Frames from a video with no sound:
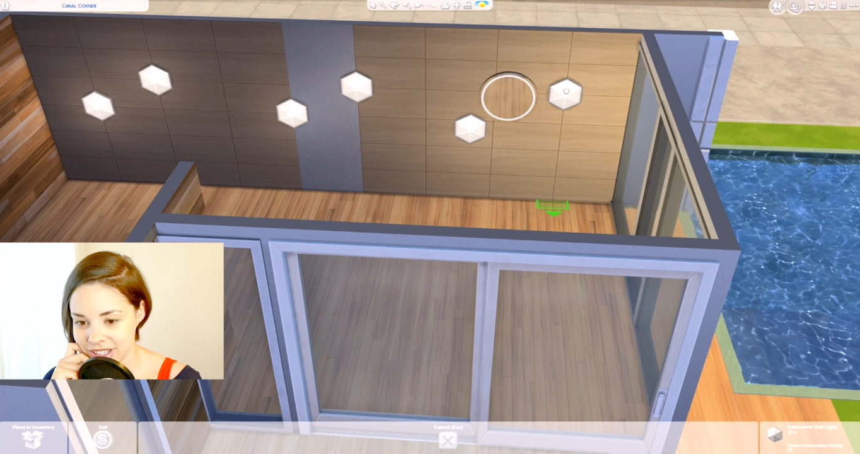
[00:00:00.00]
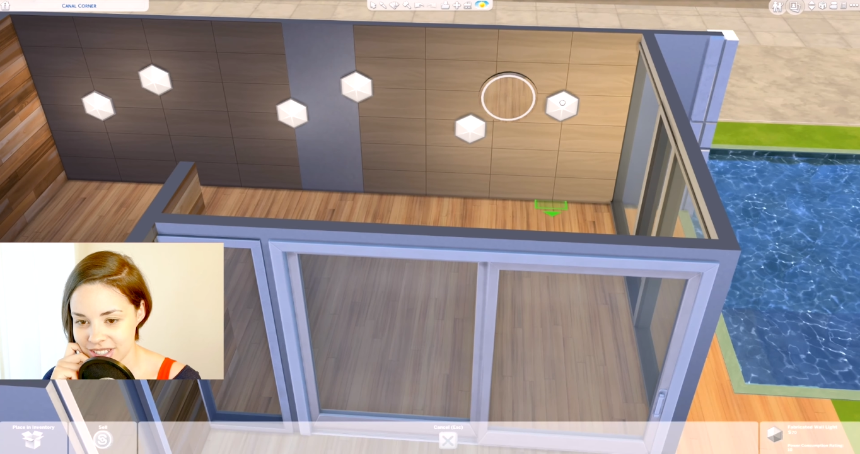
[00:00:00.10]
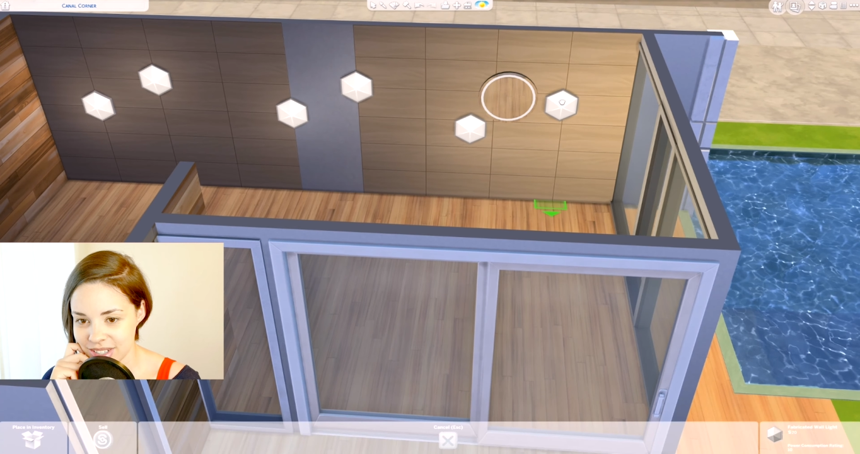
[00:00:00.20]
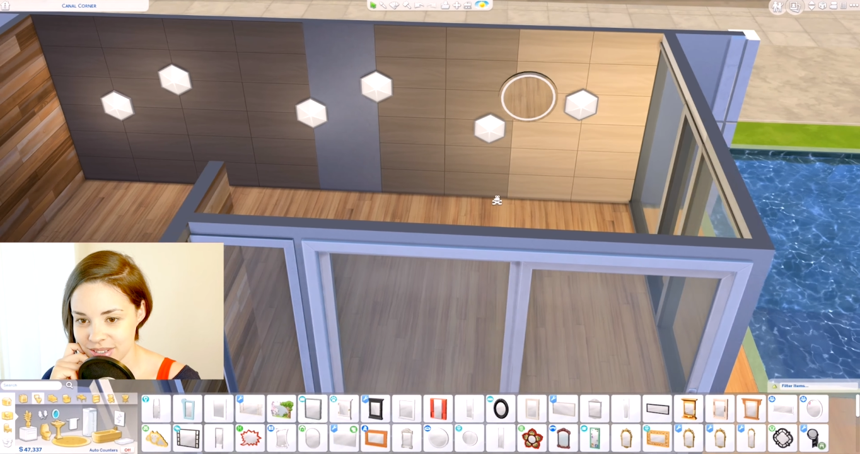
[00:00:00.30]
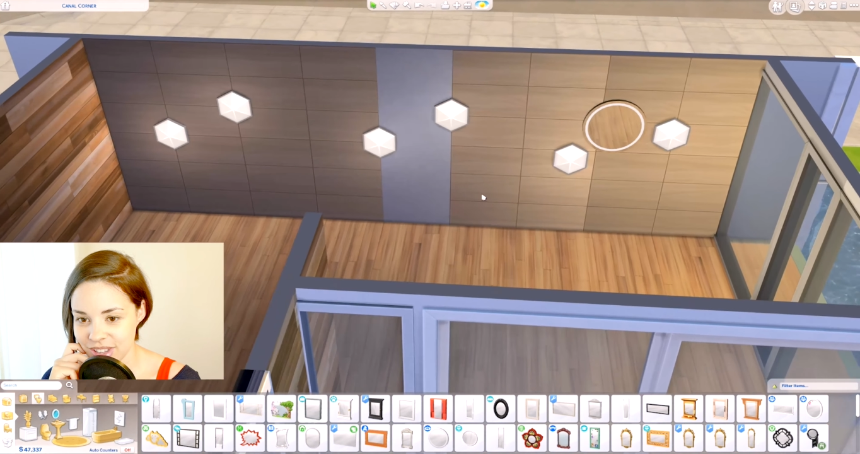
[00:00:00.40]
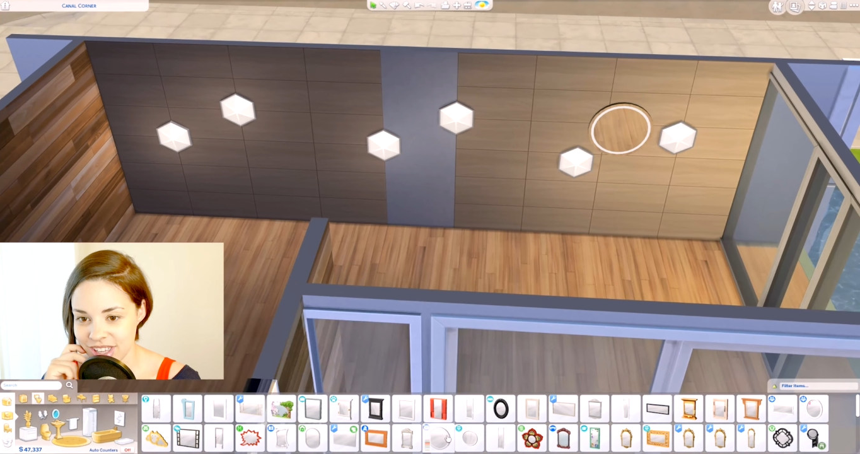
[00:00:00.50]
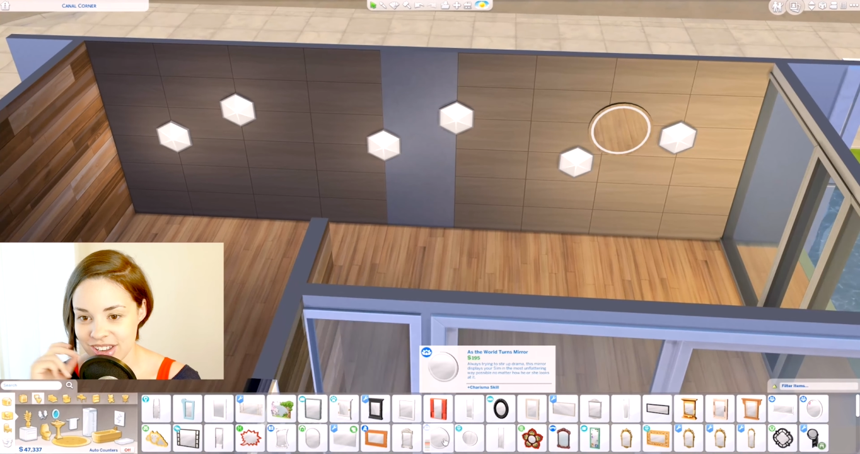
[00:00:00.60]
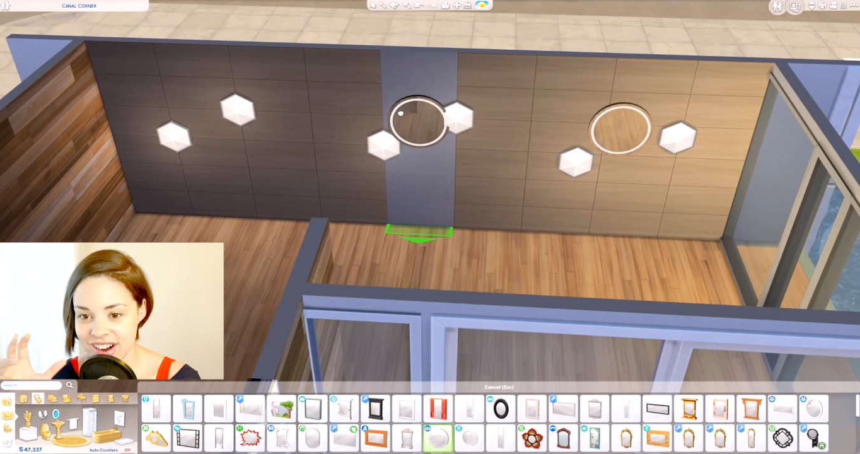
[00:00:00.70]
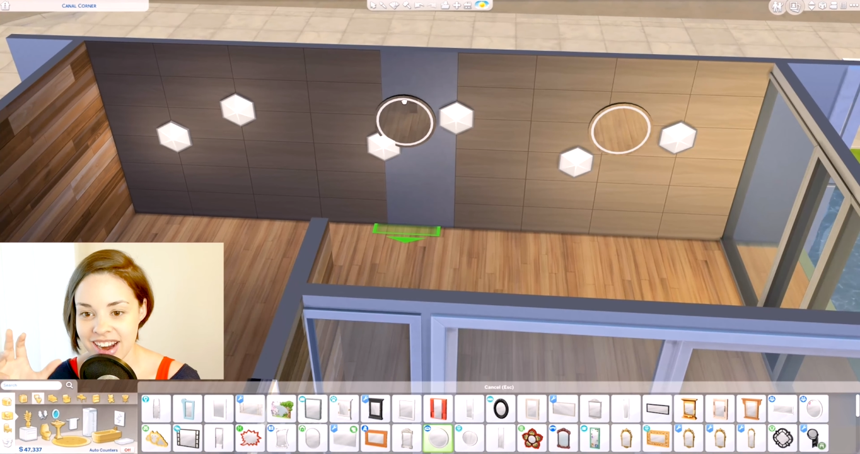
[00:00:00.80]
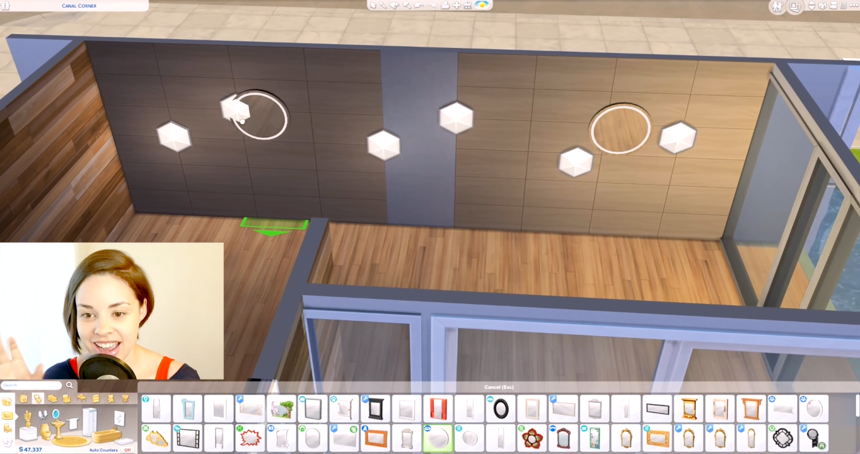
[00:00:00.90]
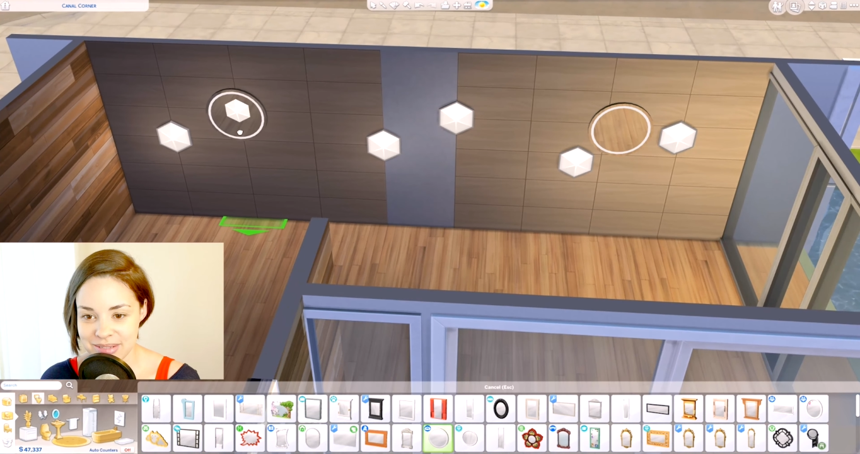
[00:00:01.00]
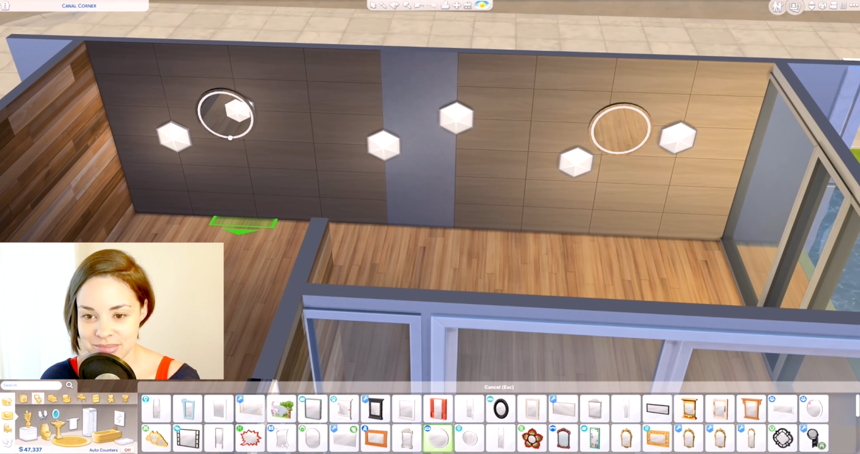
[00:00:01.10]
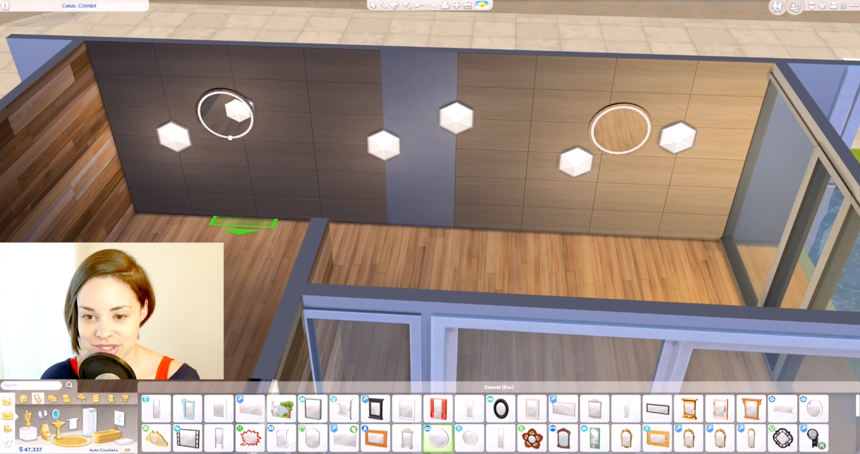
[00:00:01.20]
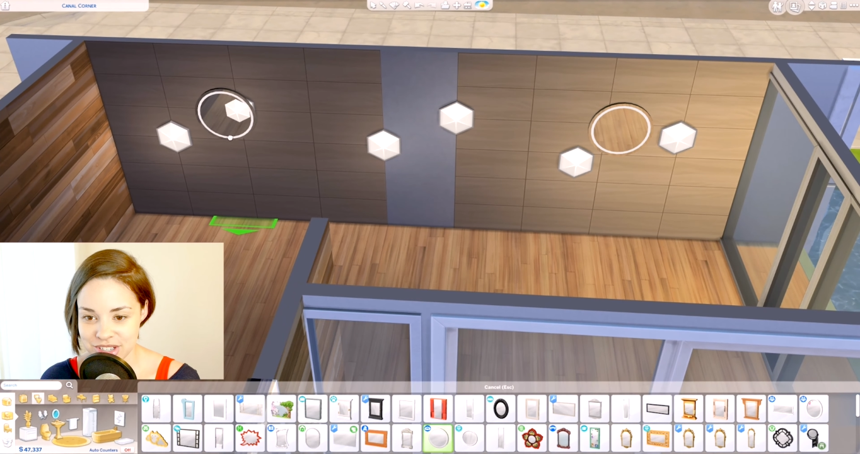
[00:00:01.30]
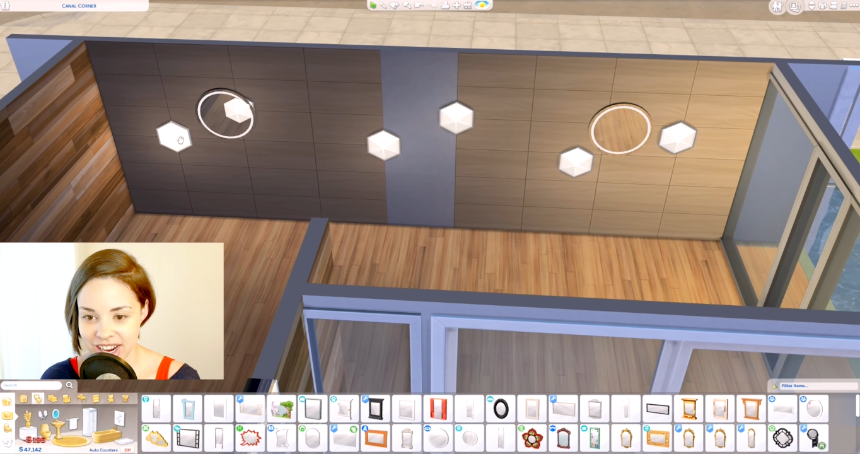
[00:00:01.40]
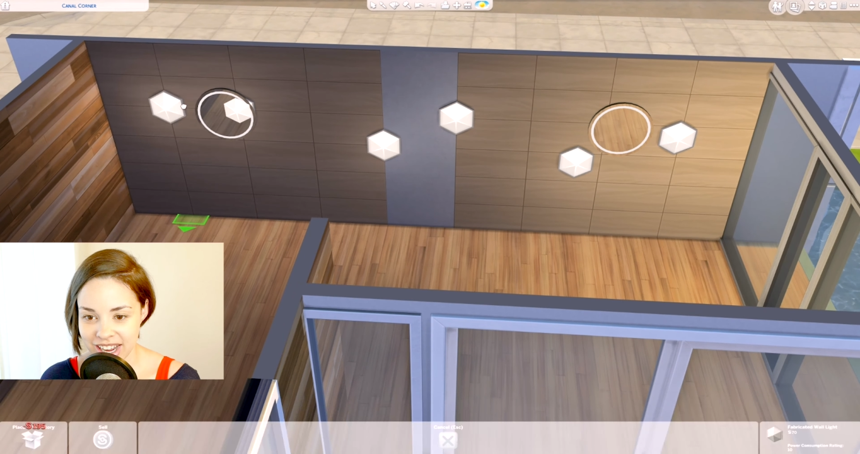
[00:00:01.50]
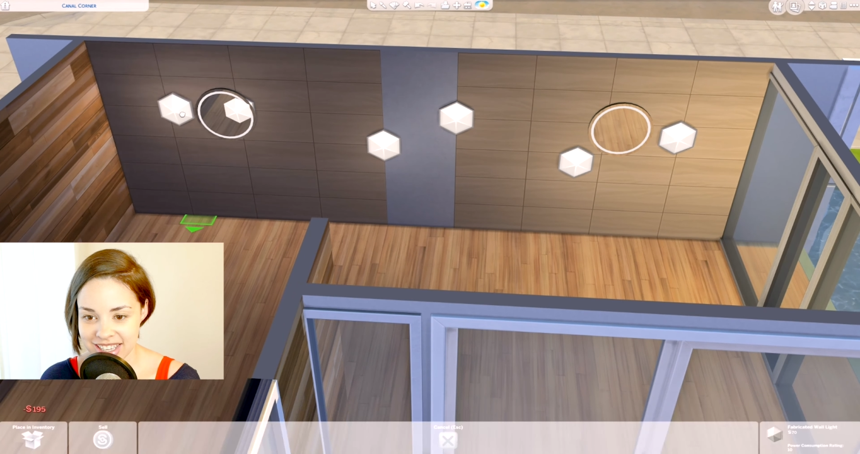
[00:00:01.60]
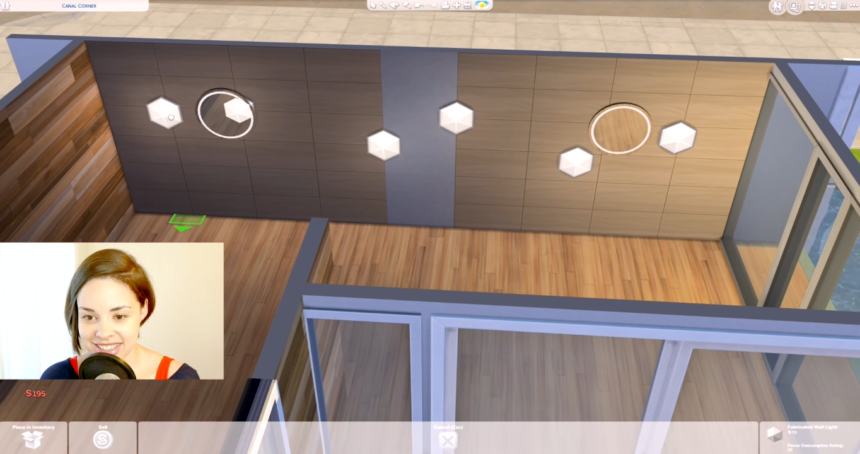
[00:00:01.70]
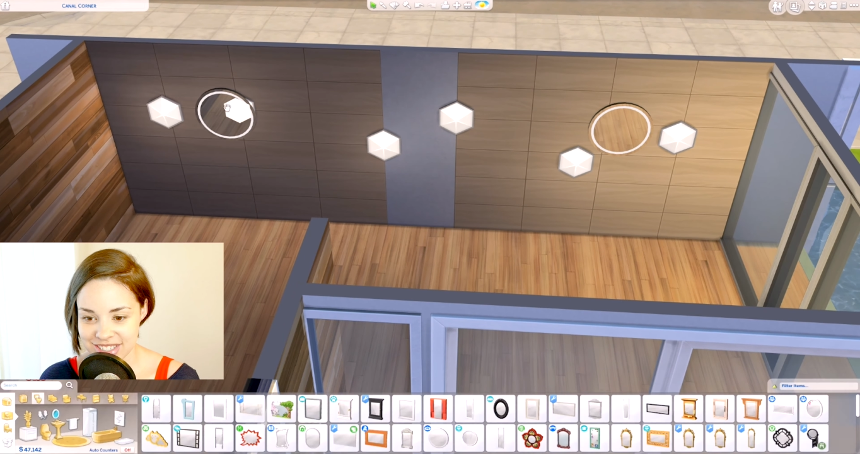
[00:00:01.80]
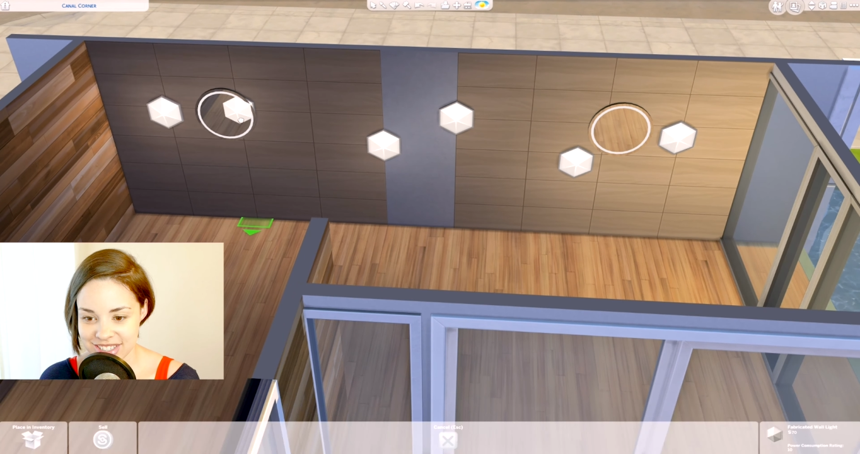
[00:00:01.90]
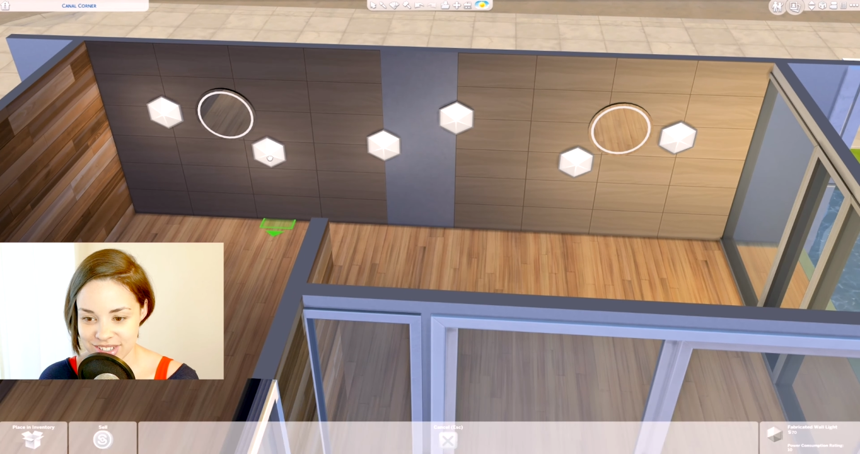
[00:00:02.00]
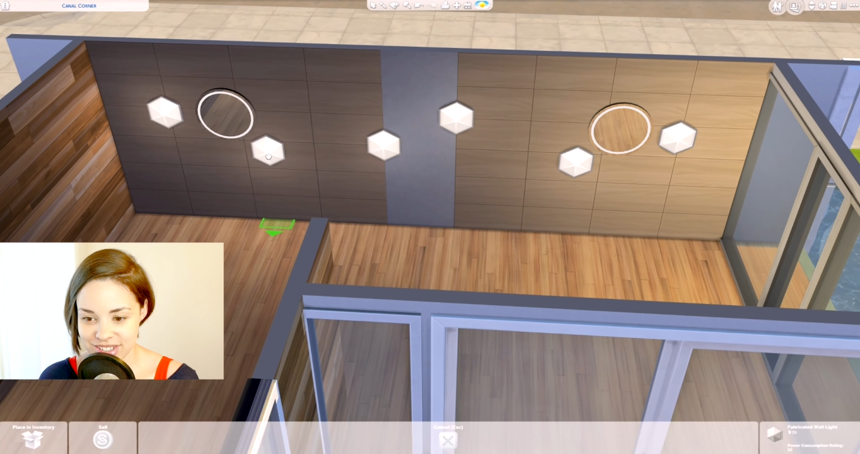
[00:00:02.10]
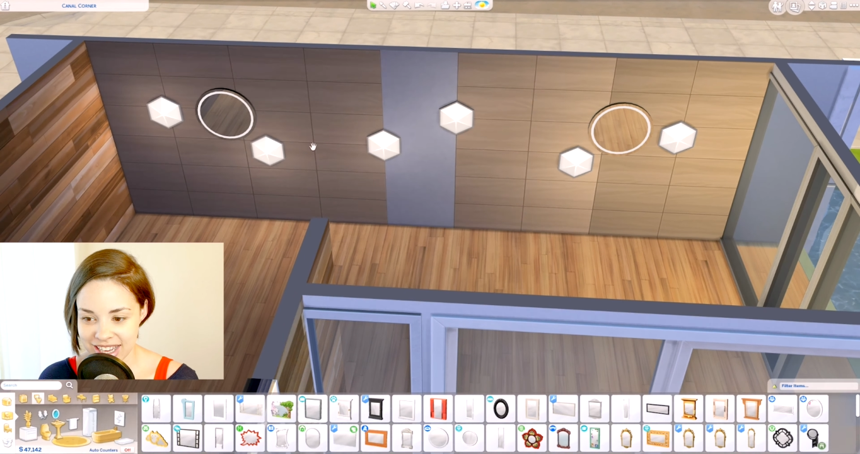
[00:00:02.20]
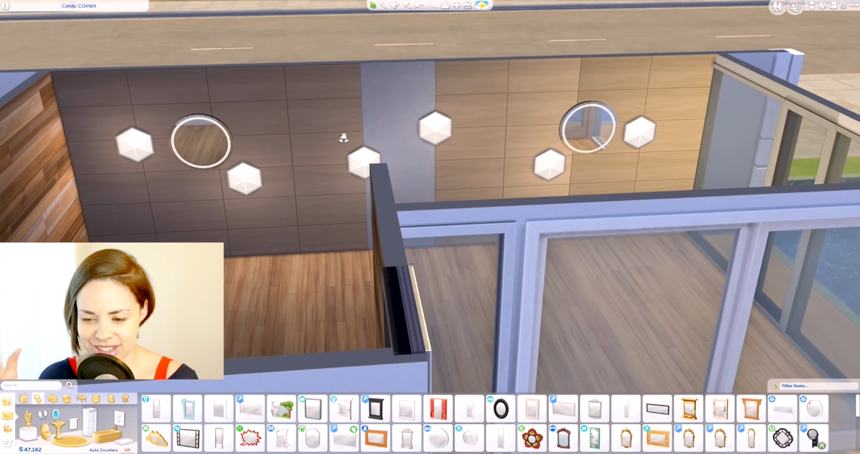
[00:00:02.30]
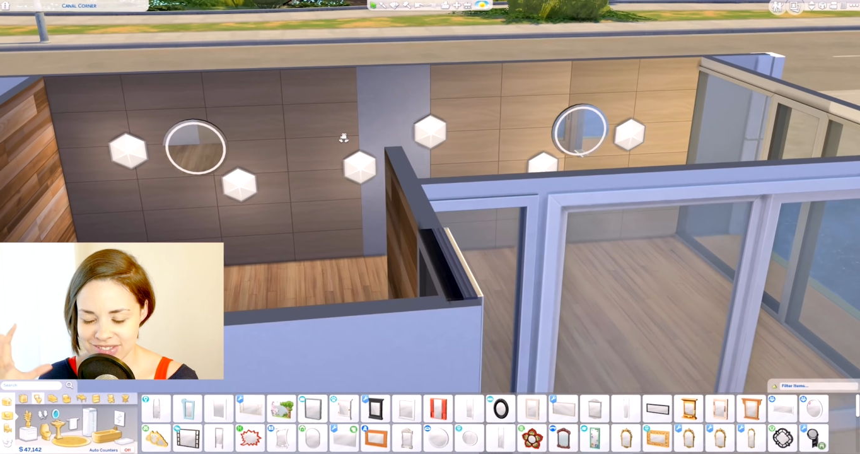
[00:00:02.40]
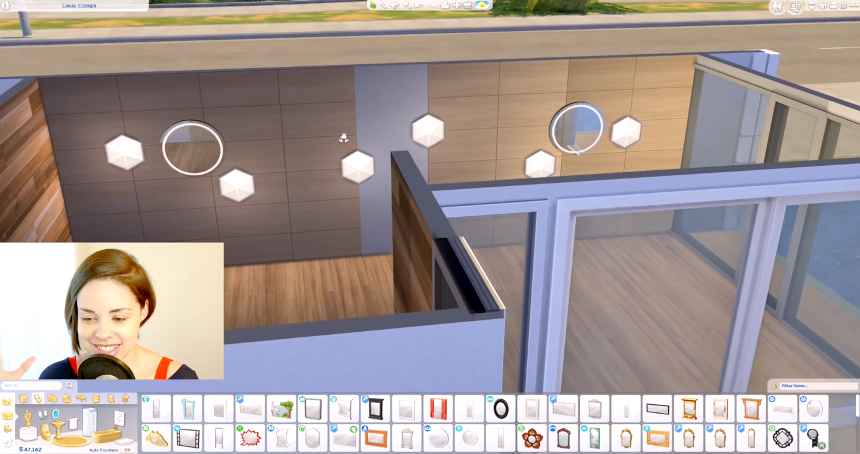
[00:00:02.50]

So here I'm trying to kind of